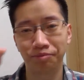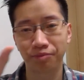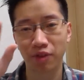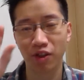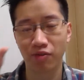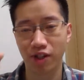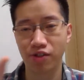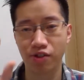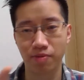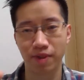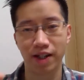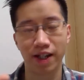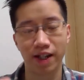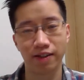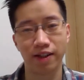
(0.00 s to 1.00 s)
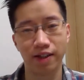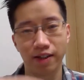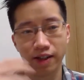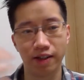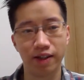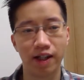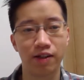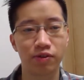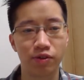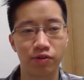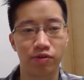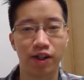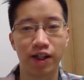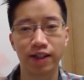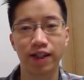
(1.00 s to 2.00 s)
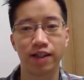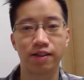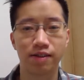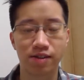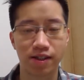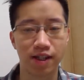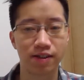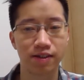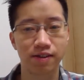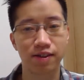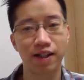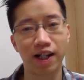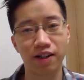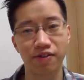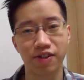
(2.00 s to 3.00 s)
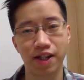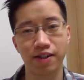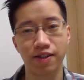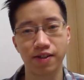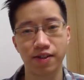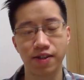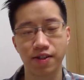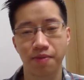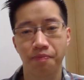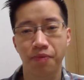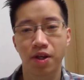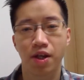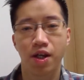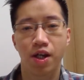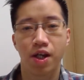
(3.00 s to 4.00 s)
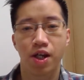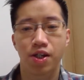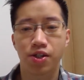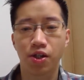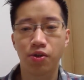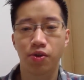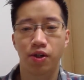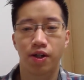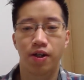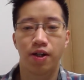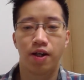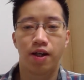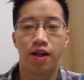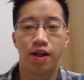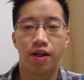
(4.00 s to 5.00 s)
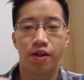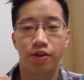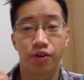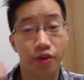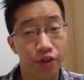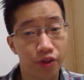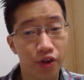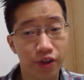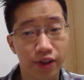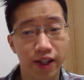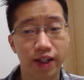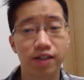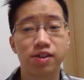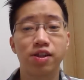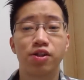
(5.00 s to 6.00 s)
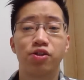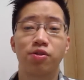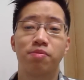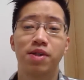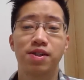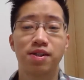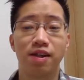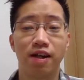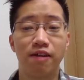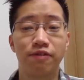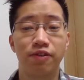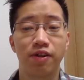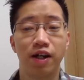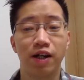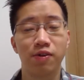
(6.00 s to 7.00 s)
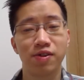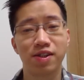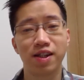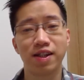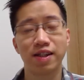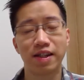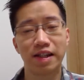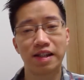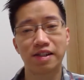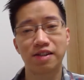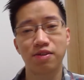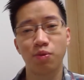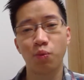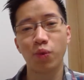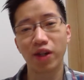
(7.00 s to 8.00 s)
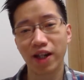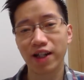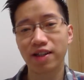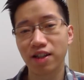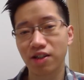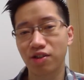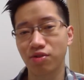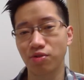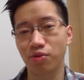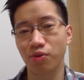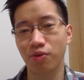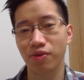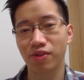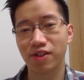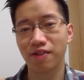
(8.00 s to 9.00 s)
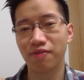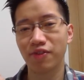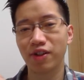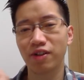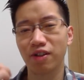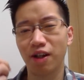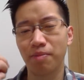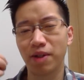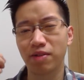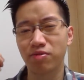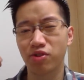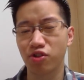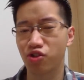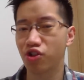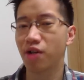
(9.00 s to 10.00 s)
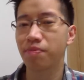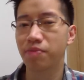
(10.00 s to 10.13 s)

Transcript: resume, and how you write that kind of sentences. So the third thing you must have, I would say, is related to something about the job